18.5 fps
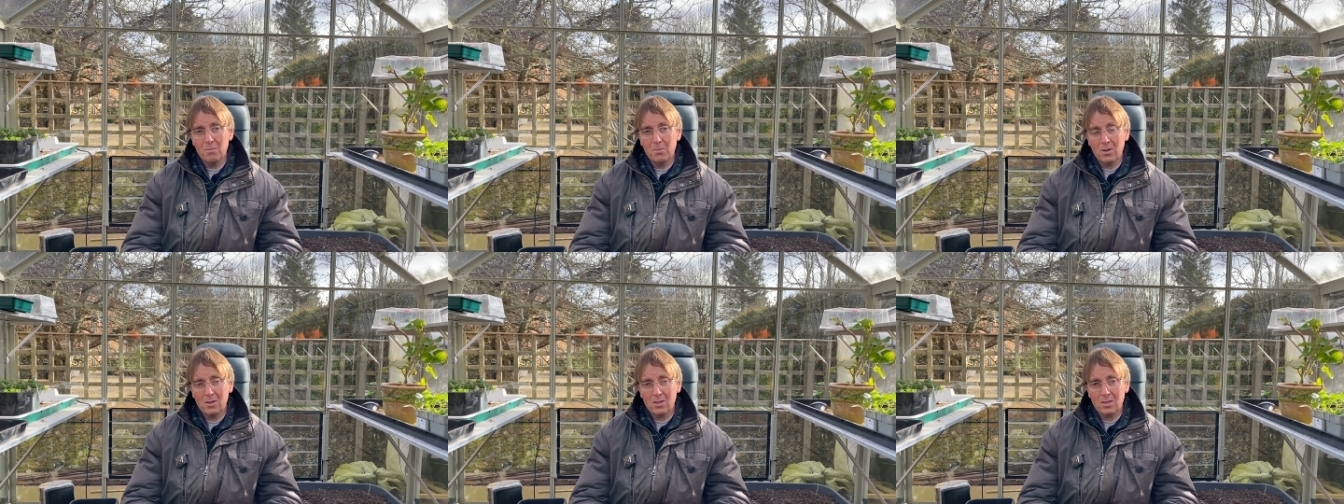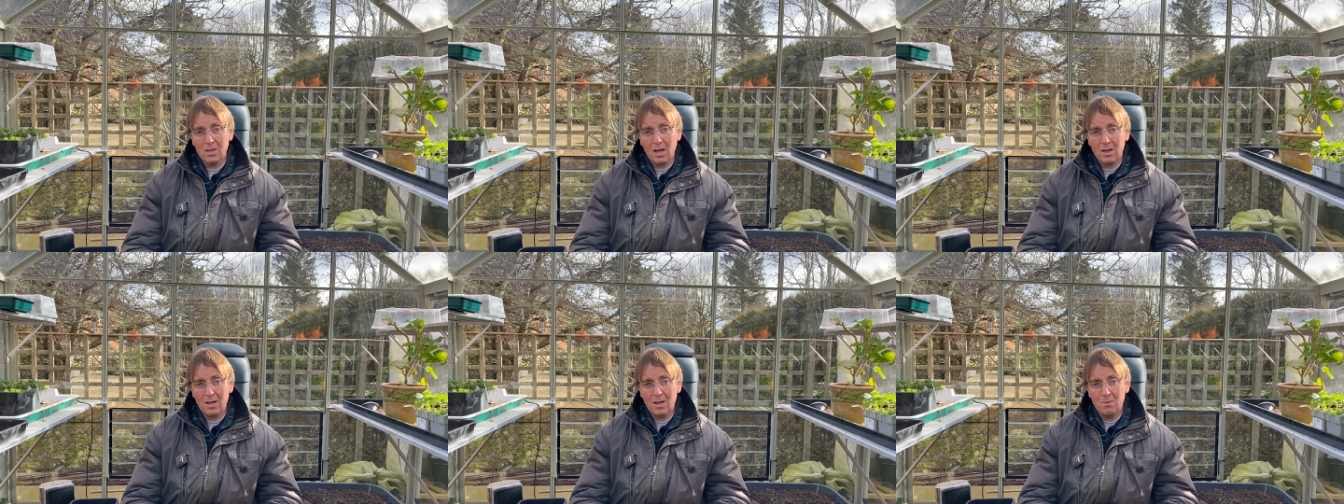because
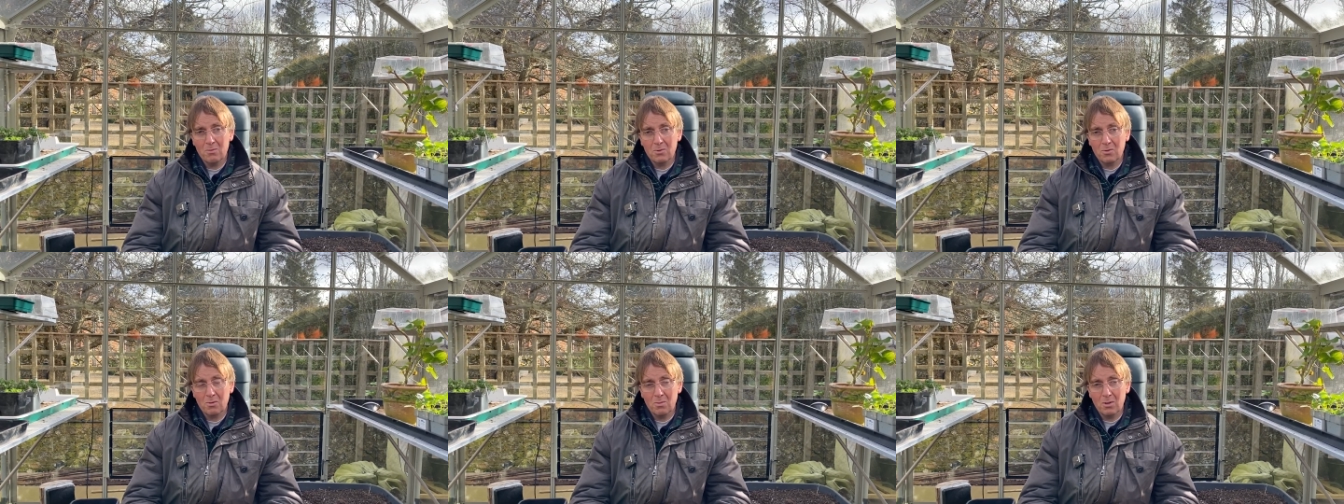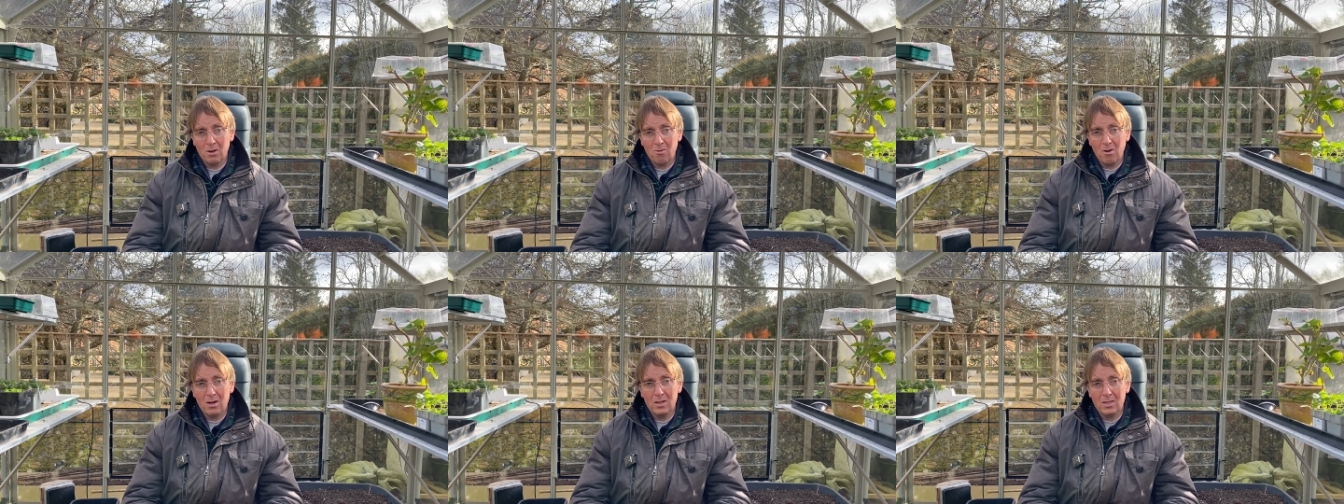that comes from the
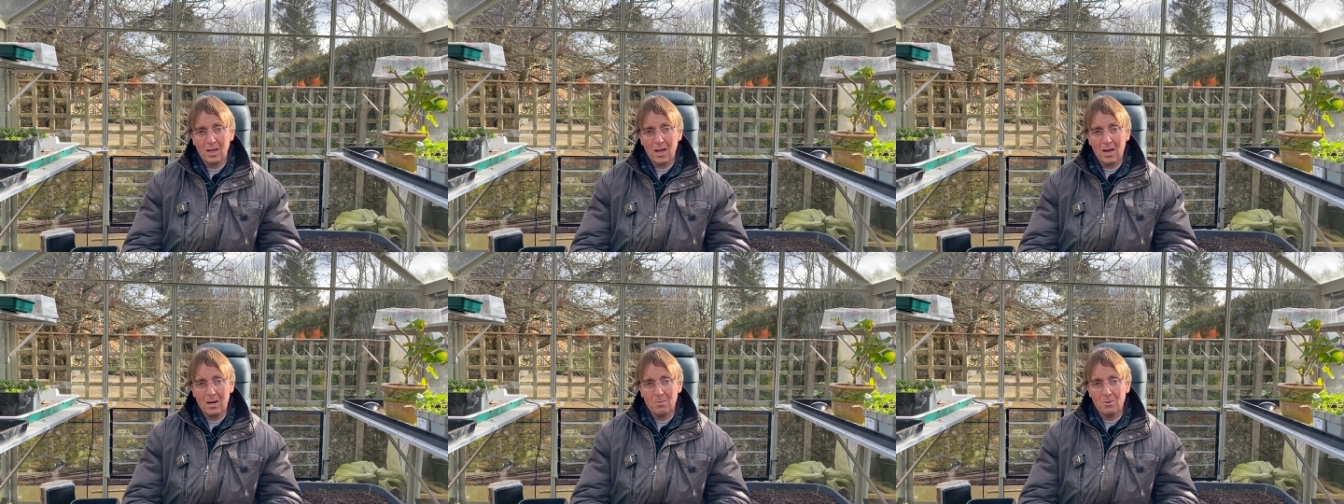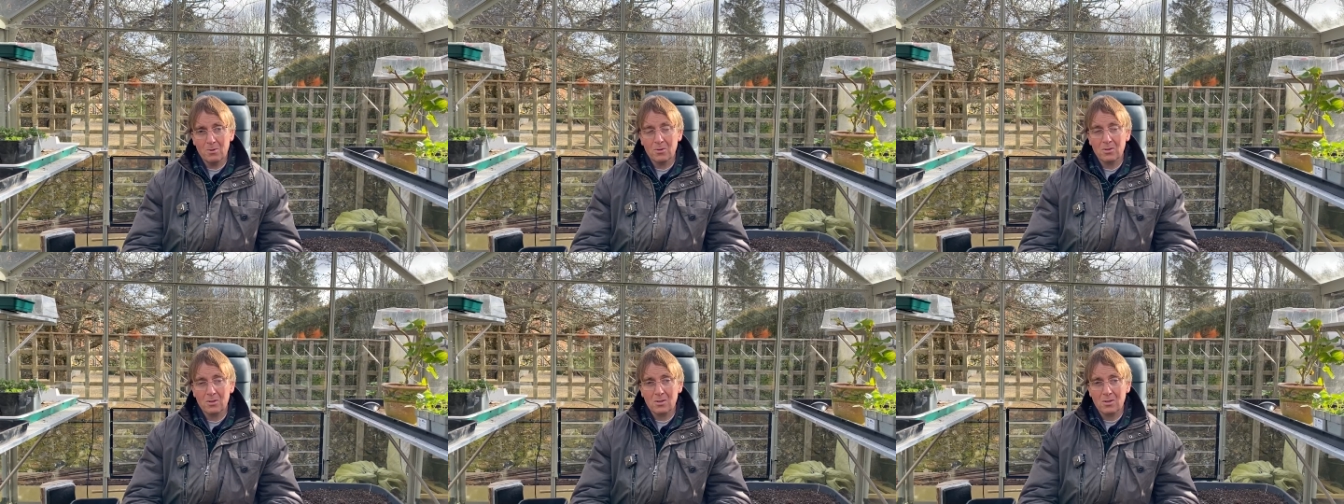grazing
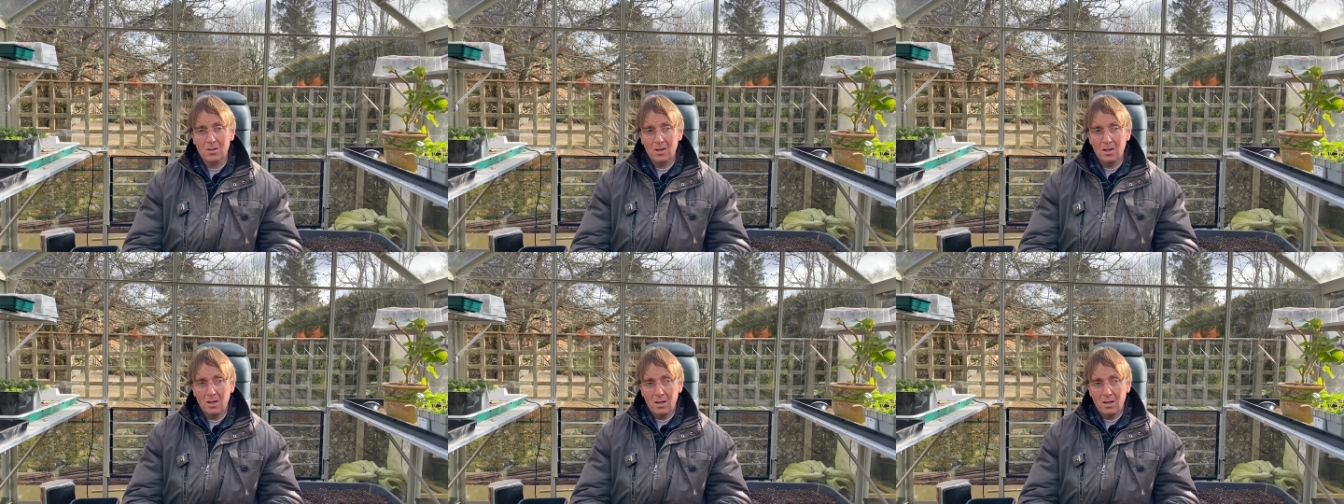animals.